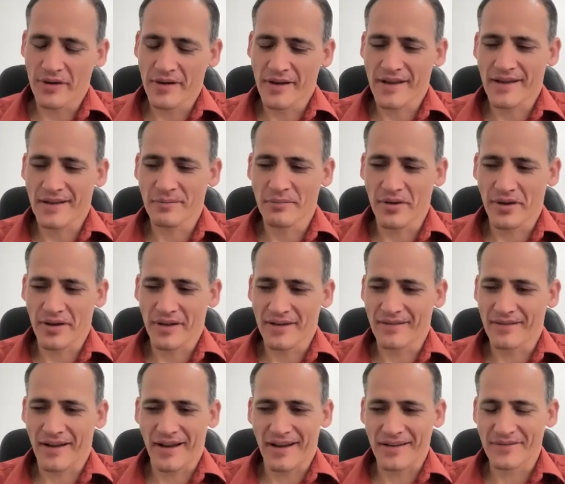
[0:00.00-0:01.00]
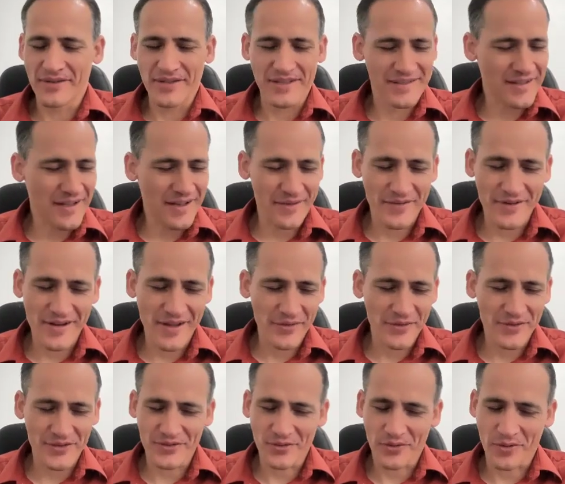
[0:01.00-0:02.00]
it in. I just thought of
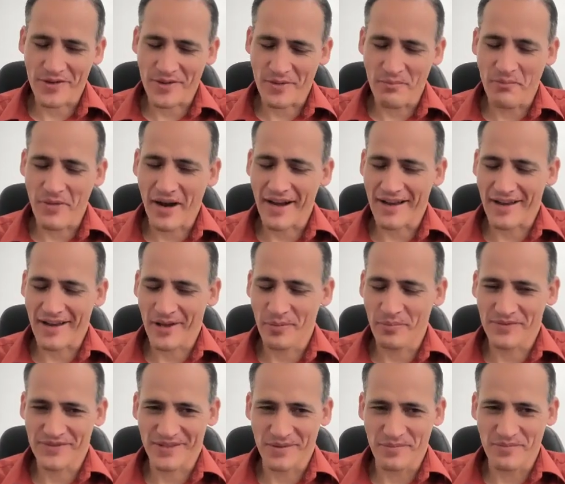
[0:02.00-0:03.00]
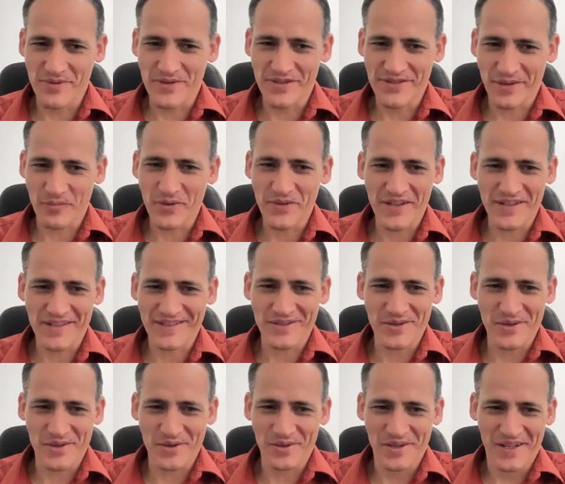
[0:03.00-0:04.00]
another story that might help someone that's
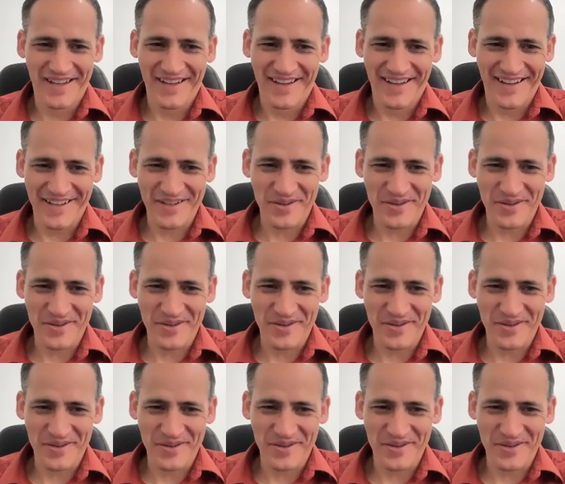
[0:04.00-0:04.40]
new. I know